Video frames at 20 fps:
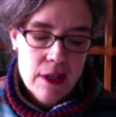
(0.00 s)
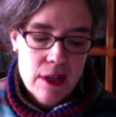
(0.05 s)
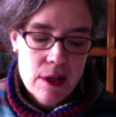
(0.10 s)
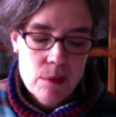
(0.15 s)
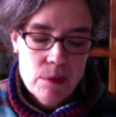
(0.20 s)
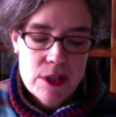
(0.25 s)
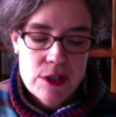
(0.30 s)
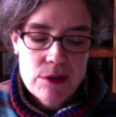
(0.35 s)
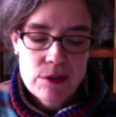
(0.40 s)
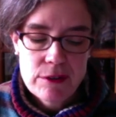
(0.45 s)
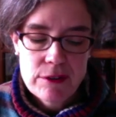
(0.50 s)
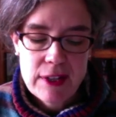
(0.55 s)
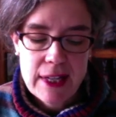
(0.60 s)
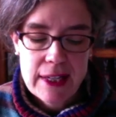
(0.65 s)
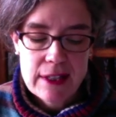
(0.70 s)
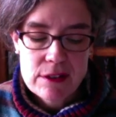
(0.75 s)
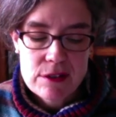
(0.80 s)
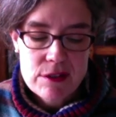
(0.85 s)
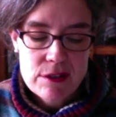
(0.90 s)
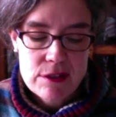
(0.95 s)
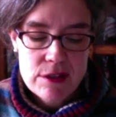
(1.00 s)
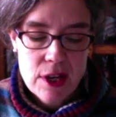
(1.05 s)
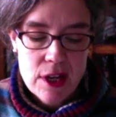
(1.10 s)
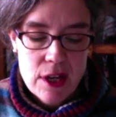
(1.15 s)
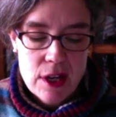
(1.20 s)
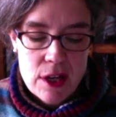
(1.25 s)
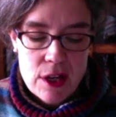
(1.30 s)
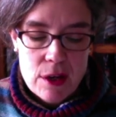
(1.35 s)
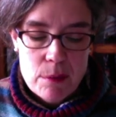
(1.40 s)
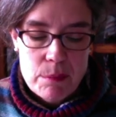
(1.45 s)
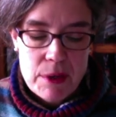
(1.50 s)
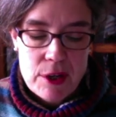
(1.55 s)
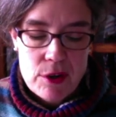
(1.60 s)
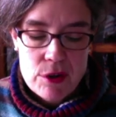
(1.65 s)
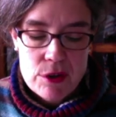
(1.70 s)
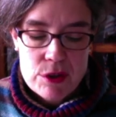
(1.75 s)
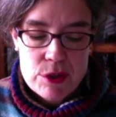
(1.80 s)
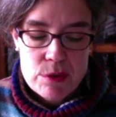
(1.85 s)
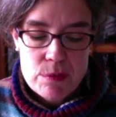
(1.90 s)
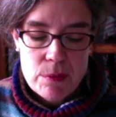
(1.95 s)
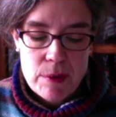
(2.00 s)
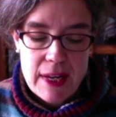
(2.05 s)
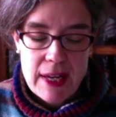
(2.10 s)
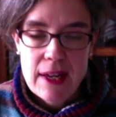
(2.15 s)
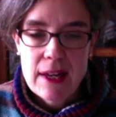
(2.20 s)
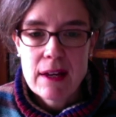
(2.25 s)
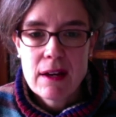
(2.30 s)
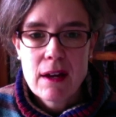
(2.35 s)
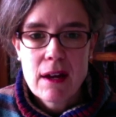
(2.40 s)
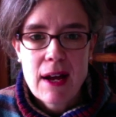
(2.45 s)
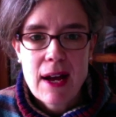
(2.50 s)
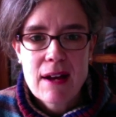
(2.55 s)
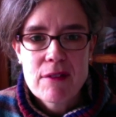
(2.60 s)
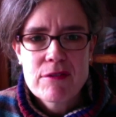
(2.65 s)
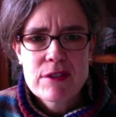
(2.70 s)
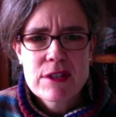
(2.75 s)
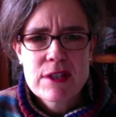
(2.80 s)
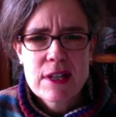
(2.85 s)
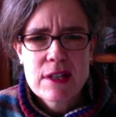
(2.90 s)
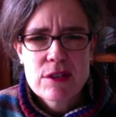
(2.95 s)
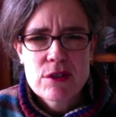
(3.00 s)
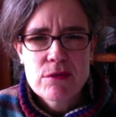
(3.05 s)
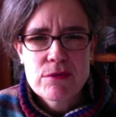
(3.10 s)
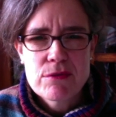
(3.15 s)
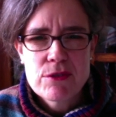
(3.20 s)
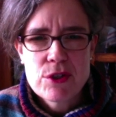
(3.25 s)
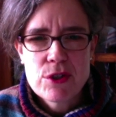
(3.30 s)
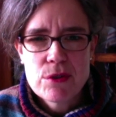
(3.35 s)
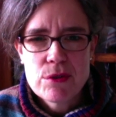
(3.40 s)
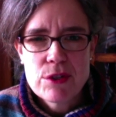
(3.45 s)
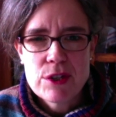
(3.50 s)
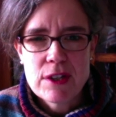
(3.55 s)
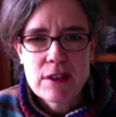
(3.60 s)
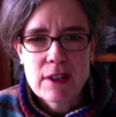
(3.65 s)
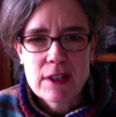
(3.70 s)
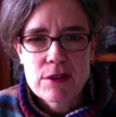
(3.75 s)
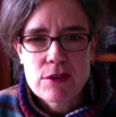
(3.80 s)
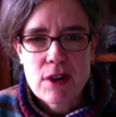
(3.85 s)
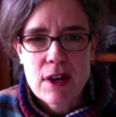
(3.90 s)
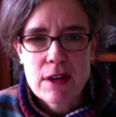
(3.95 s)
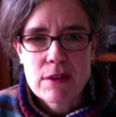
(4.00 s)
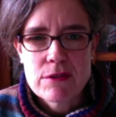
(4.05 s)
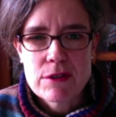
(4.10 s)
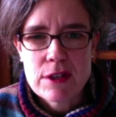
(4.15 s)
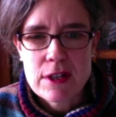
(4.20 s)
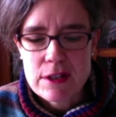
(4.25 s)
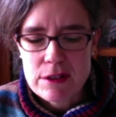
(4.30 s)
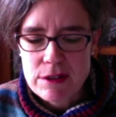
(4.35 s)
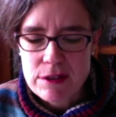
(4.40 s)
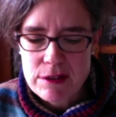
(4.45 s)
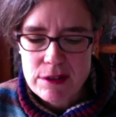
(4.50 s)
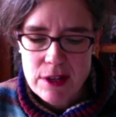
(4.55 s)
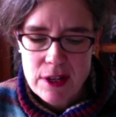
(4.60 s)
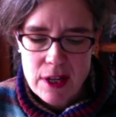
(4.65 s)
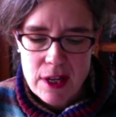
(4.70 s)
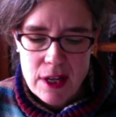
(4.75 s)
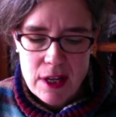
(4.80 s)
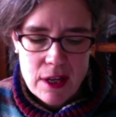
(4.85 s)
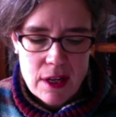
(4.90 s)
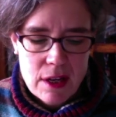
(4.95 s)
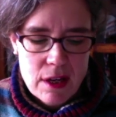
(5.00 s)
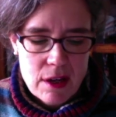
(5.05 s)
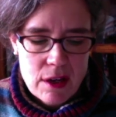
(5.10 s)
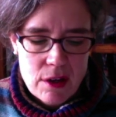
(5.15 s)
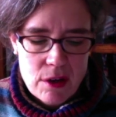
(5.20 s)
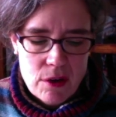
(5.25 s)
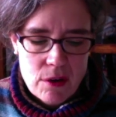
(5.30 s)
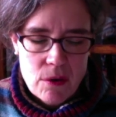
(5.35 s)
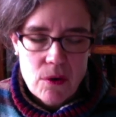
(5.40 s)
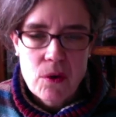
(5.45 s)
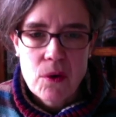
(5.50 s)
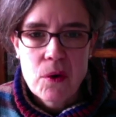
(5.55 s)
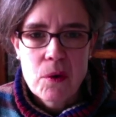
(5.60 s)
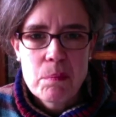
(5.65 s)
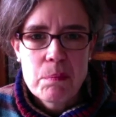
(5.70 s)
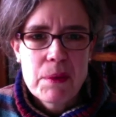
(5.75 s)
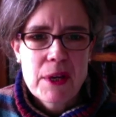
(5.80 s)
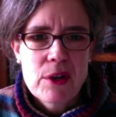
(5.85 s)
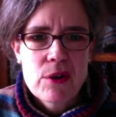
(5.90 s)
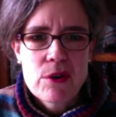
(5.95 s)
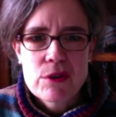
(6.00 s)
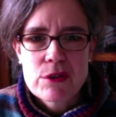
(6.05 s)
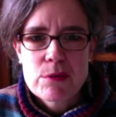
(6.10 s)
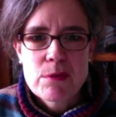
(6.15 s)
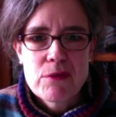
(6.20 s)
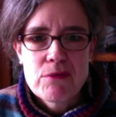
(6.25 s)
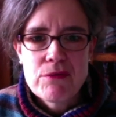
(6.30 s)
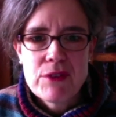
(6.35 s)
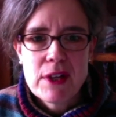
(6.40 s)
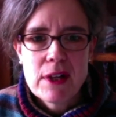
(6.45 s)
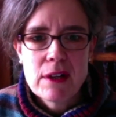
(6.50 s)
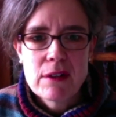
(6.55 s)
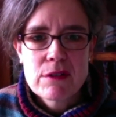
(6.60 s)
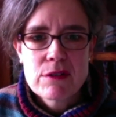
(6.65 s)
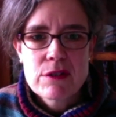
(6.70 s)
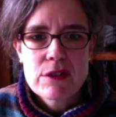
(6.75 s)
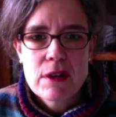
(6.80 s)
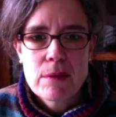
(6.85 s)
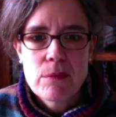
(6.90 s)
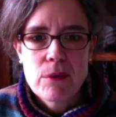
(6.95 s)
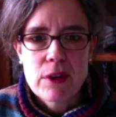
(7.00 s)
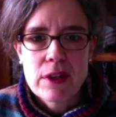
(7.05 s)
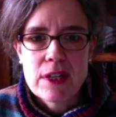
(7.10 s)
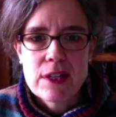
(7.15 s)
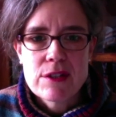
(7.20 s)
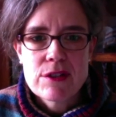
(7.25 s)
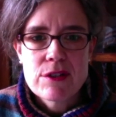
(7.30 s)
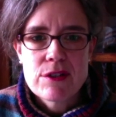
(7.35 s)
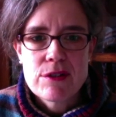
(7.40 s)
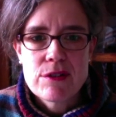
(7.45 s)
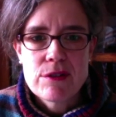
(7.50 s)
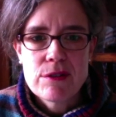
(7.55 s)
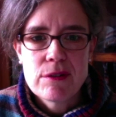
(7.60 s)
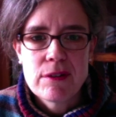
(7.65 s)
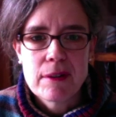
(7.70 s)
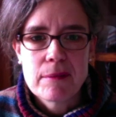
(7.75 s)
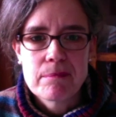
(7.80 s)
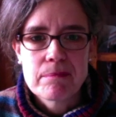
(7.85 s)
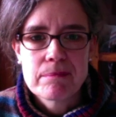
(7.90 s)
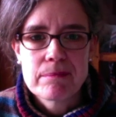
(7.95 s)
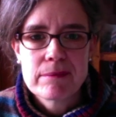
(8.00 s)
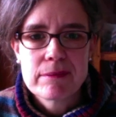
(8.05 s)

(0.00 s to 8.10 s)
We do things because we have a sense of duty that drives us, or because we feel someone needs to do them.